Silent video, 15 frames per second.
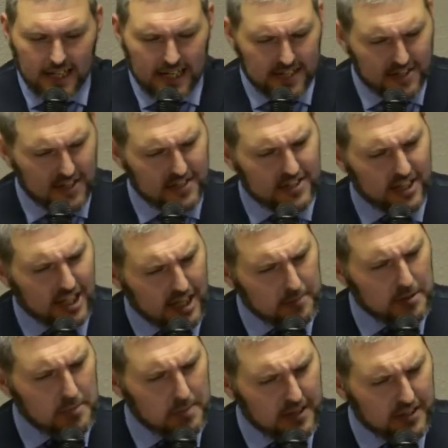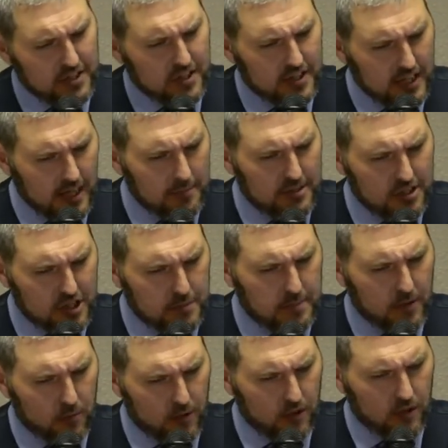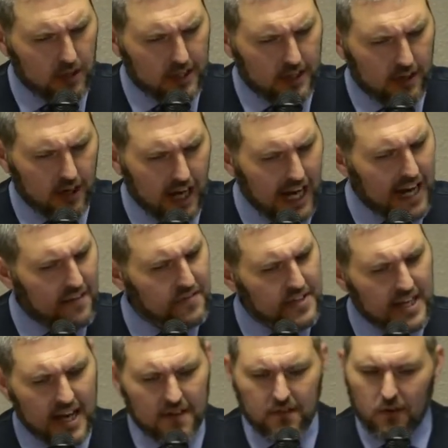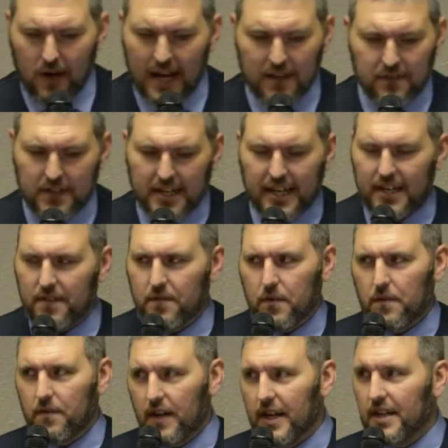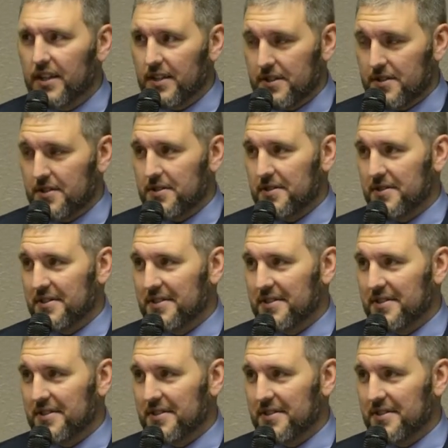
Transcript: He says, "Now let me be let me just be real clear. I've never advocated for violence."